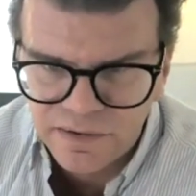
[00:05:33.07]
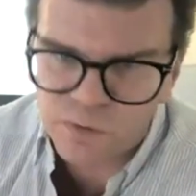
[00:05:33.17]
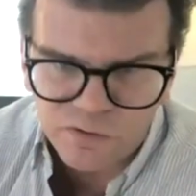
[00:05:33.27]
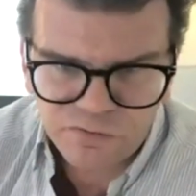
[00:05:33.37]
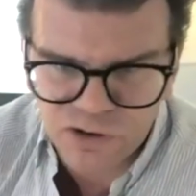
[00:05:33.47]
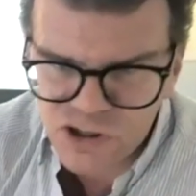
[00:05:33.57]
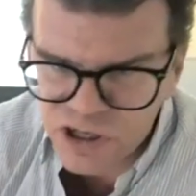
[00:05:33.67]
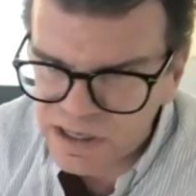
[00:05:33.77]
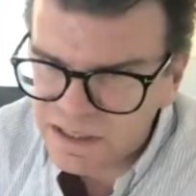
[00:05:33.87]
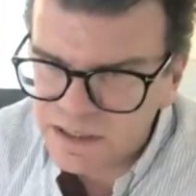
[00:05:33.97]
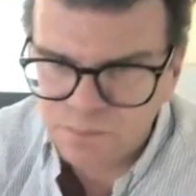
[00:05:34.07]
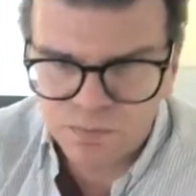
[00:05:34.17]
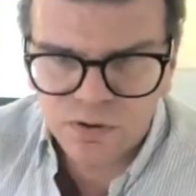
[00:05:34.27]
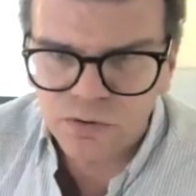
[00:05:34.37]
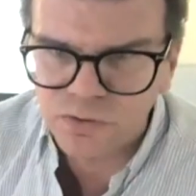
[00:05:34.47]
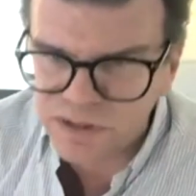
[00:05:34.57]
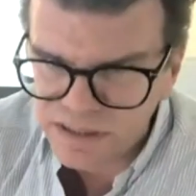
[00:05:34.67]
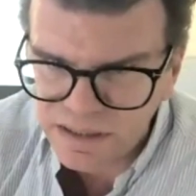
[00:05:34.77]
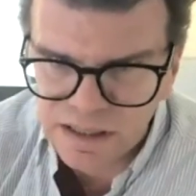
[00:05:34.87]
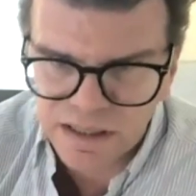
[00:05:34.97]
bone morphogenic
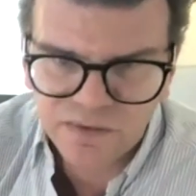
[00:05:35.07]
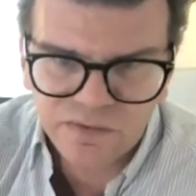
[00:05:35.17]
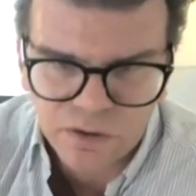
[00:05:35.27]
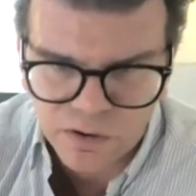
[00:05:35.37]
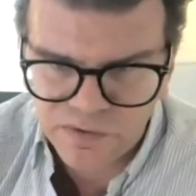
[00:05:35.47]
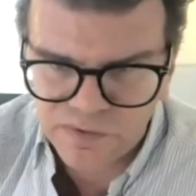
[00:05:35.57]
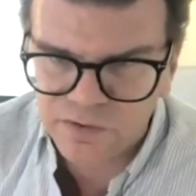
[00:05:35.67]
protein, and so on.